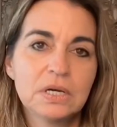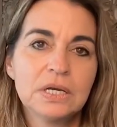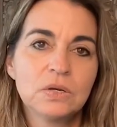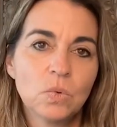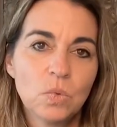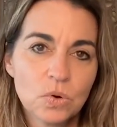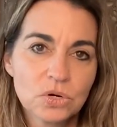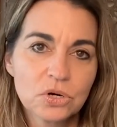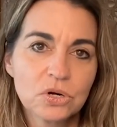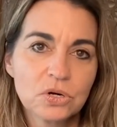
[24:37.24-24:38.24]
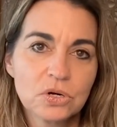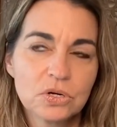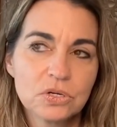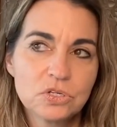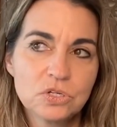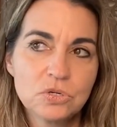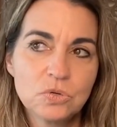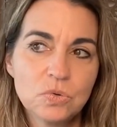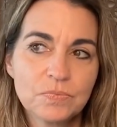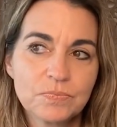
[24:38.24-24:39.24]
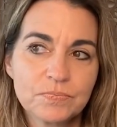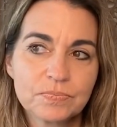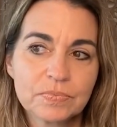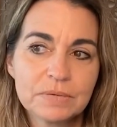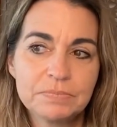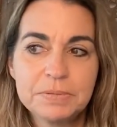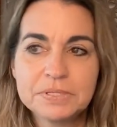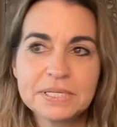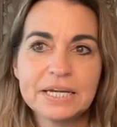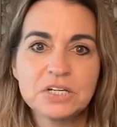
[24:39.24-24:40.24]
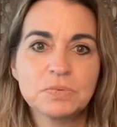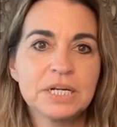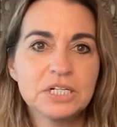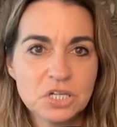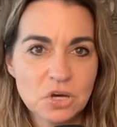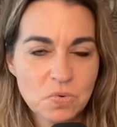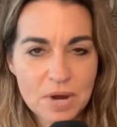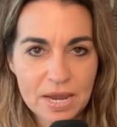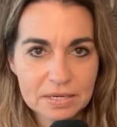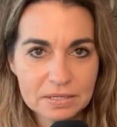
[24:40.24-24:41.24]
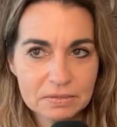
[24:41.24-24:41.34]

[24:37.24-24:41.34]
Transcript: in order to, and people say, I just want it to go away.